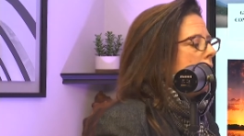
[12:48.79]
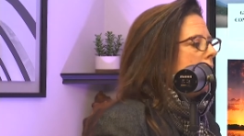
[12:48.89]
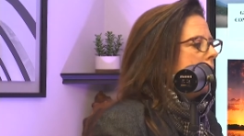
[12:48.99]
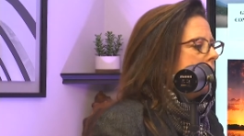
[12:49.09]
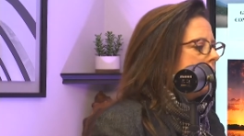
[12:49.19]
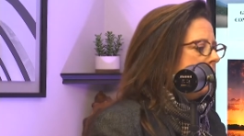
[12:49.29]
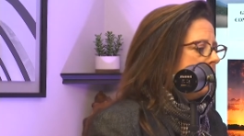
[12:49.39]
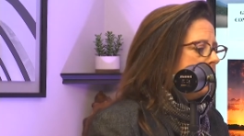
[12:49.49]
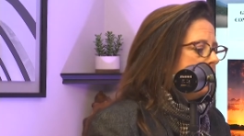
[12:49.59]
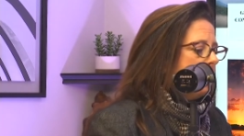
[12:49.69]
And
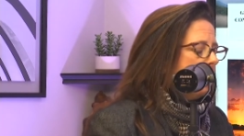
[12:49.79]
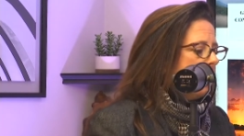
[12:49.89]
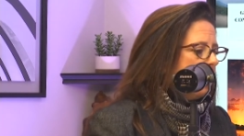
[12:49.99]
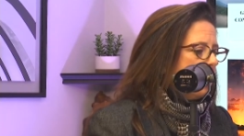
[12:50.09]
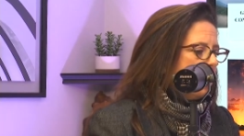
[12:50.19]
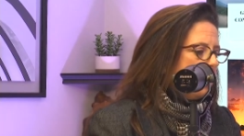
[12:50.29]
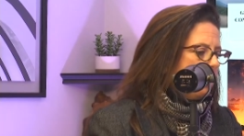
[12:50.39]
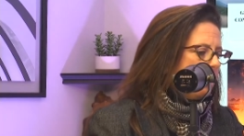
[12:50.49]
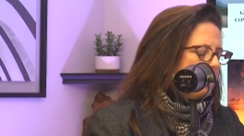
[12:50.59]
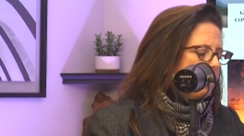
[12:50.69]
then
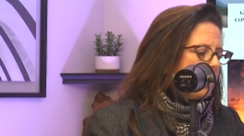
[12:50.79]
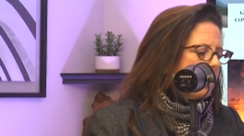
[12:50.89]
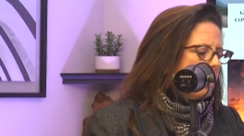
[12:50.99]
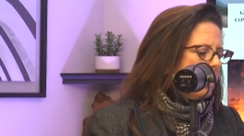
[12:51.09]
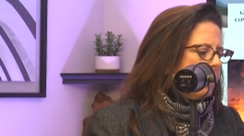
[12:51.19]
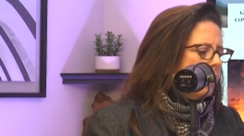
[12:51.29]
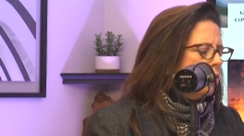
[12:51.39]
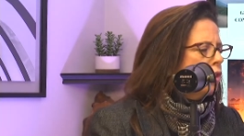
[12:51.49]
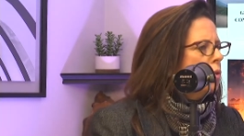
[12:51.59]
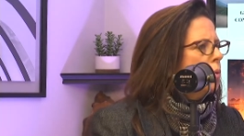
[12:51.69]
um, and they'll
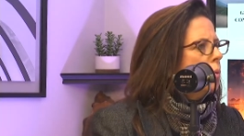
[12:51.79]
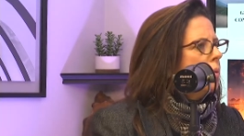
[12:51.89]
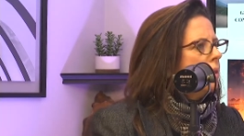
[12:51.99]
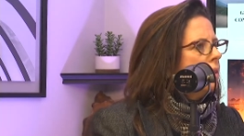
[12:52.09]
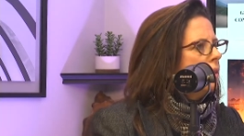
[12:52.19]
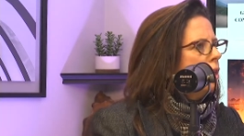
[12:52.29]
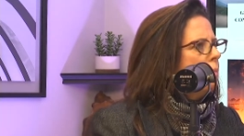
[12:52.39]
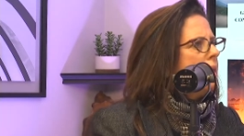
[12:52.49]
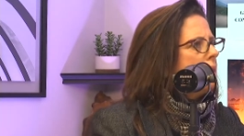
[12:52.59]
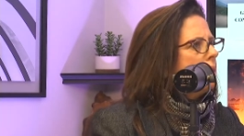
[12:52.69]
do you know
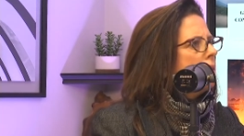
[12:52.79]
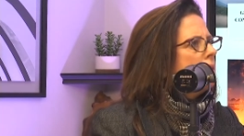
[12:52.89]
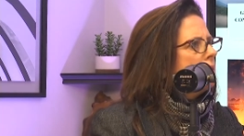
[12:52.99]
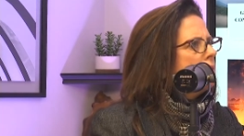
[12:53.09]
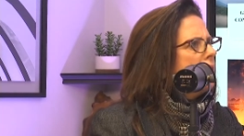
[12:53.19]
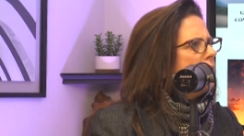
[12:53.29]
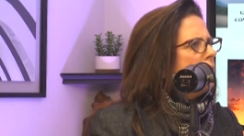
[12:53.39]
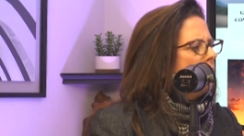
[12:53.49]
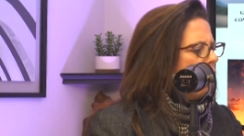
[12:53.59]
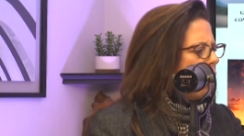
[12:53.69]
be in, in
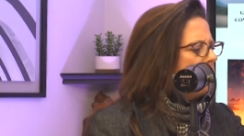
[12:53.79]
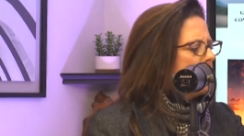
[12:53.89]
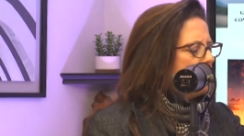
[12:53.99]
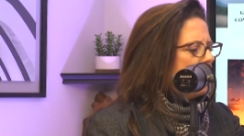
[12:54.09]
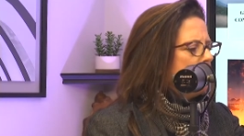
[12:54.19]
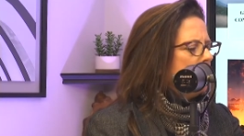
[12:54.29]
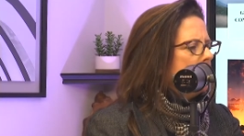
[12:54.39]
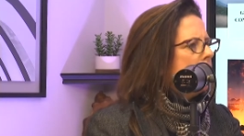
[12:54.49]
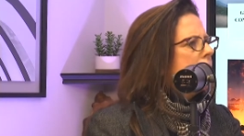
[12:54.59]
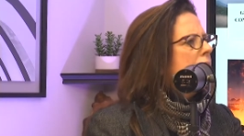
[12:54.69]
Eh, over maybe
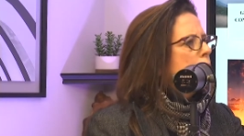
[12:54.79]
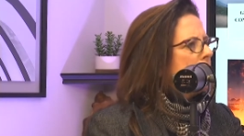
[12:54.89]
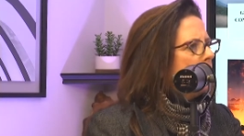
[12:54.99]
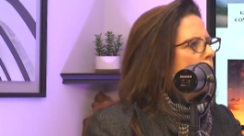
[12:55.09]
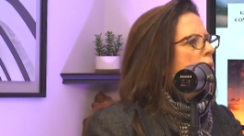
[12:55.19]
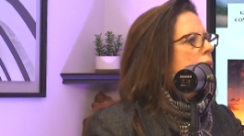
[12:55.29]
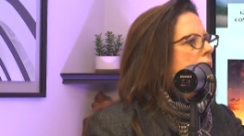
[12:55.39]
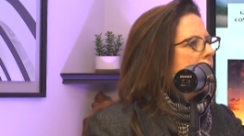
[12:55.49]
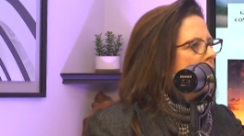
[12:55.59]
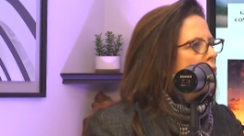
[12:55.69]
the accounts payable and
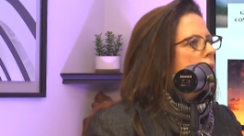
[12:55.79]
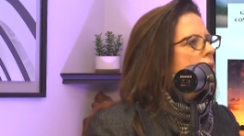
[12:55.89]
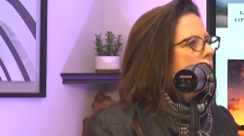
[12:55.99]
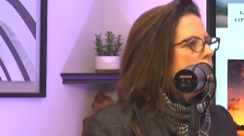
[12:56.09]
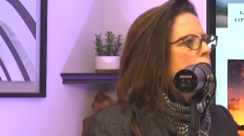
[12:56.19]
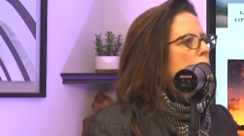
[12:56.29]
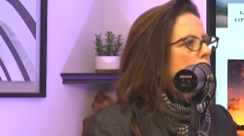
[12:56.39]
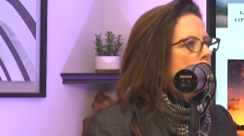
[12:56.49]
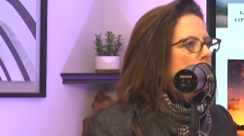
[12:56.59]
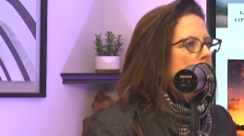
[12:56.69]
accounts
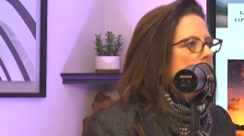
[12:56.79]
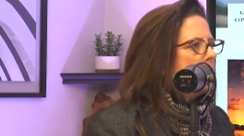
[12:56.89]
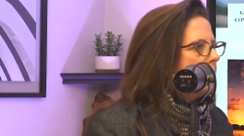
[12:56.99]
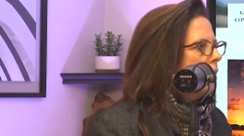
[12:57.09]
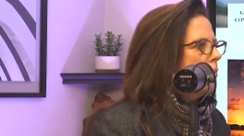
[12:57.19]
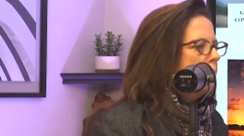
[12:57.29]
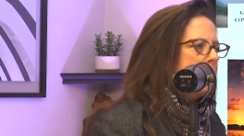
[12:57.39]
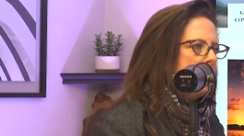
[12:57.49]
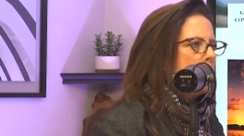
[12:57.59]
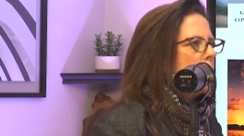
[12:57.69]
receivable, you know,
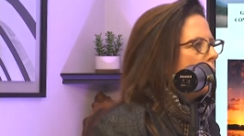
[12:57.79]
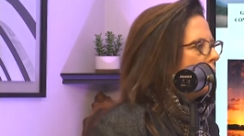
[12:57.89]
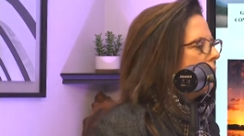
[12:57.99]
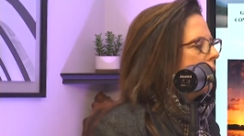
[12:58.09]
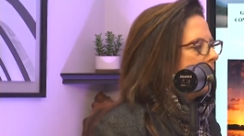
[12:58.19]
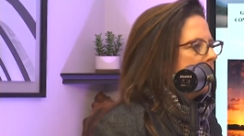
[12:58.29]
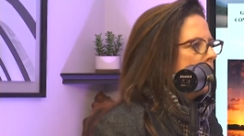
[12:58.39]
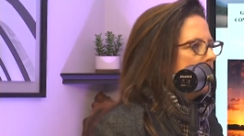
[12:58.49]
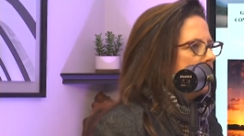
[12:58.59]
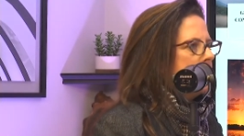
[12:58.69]
payroll, that
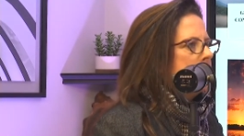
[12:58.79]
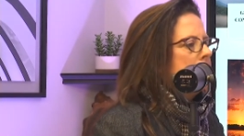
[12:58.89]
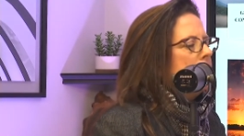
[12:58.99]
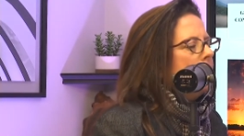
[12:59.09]
type of thing.